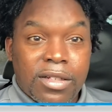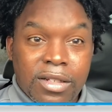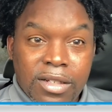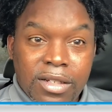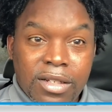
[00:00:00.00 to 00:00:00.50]

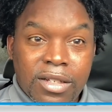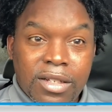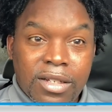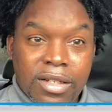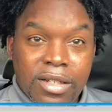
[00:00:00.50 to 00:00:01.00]

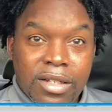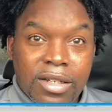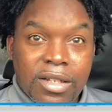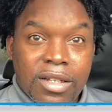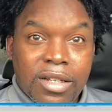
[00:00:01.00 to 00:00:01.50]

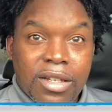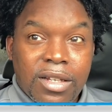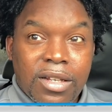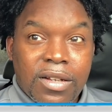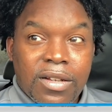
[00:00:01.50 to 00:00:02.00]

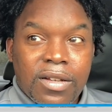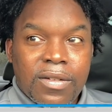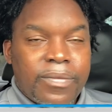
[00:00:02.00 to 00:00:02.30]
[no speech]